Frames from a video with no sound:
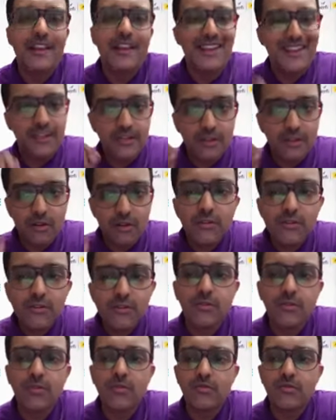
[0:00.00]
it is
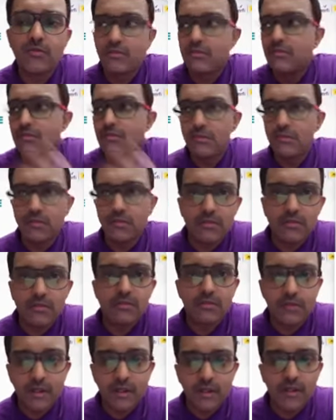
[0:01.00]
also
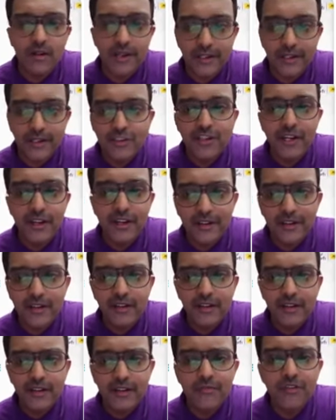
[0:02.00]
uh, right shared
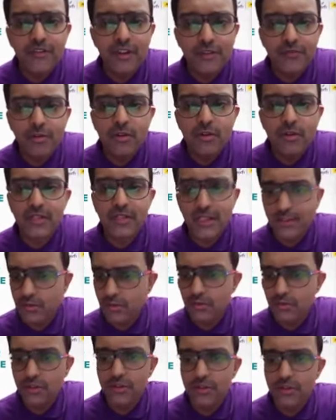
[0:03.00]
in different forums like
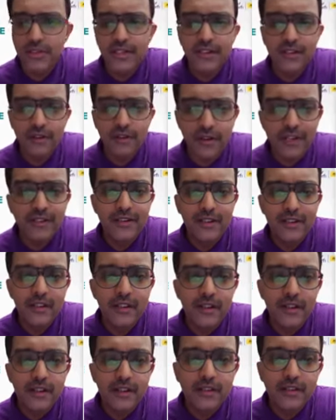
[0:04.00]
social media right
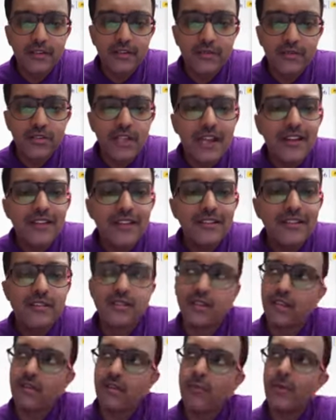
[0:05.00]
uh, so that
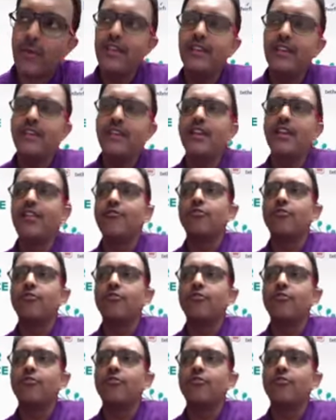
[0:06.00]
is a very key